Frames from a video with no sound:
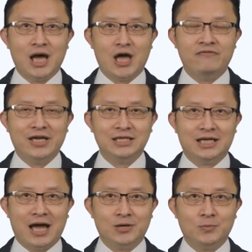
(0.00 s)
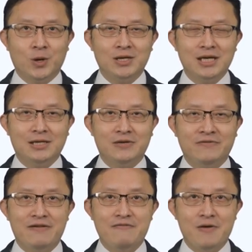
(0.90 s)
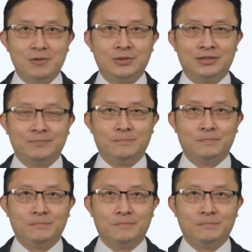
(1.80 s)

of the entire market moving forward.